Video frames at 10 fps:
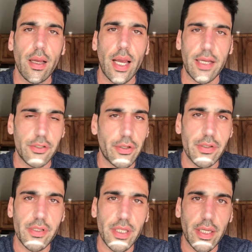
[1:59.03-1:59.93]
As you can
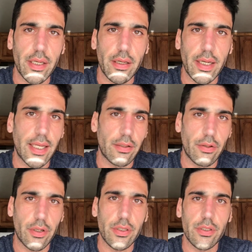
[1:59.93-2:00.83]
see, it
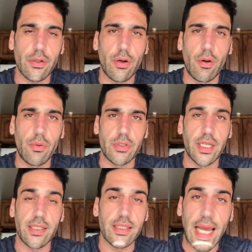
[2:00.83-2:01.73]
looks almost
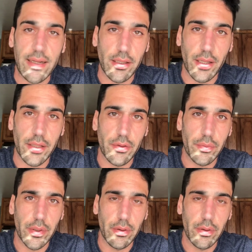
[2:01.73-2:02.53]
exactly like the real